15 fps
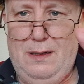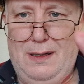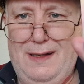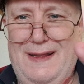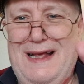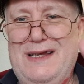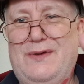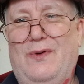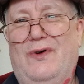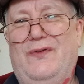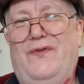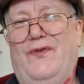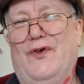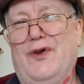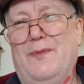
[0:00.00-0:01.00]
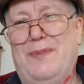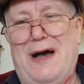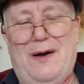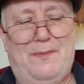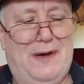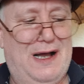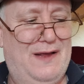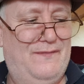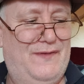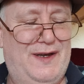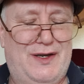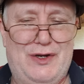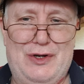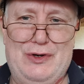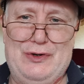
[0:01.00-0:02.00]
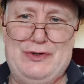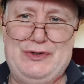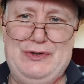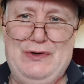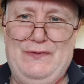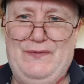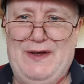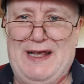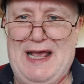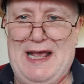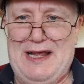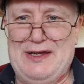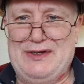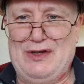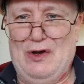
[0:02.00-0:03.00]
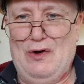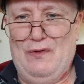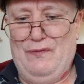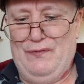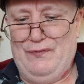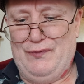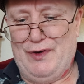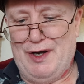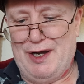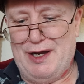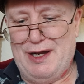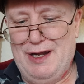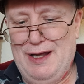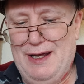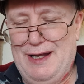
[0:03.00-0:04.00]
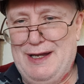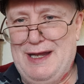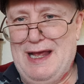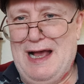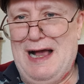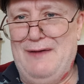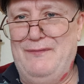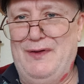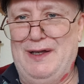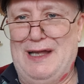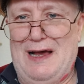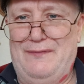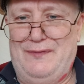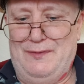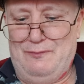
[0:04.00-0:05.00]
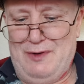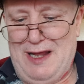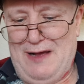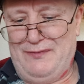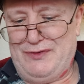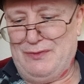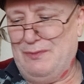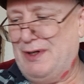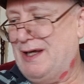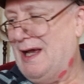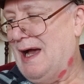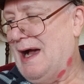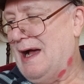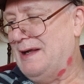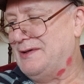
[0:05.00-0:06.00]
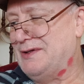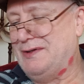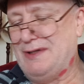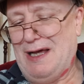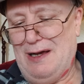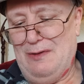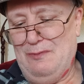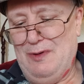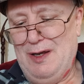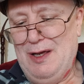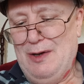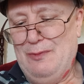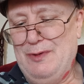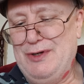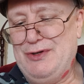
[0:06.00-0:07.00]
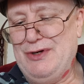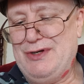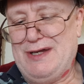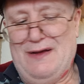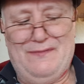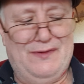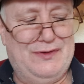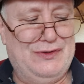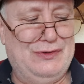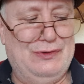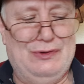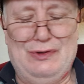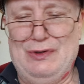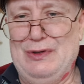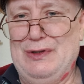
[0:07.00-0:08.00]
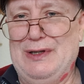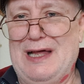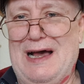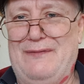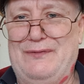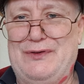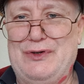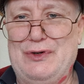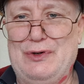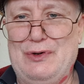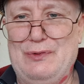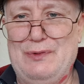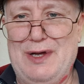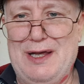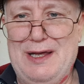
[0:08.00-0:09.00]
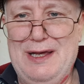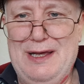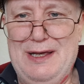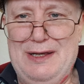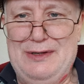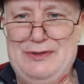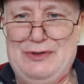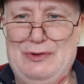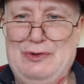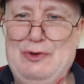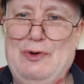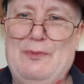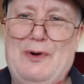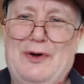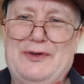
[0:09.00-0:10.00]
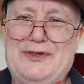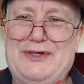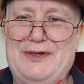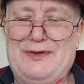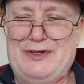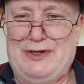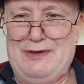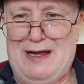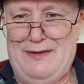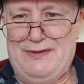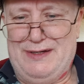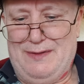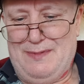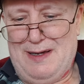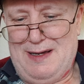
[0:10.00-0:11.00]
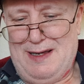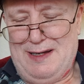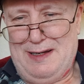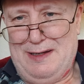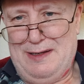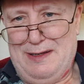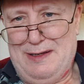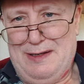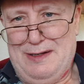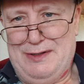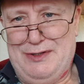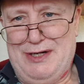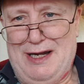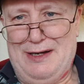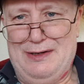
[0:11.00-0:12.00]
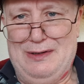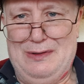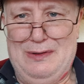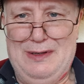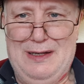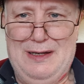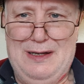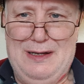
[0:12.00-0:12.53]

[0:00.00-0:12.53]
And that's what's fun about my videos. Don't forget, it's all free yeah, have a laugh and we have some cards and that. we just have a total laugh, don't we? So come on, subscribe to my uh, channel.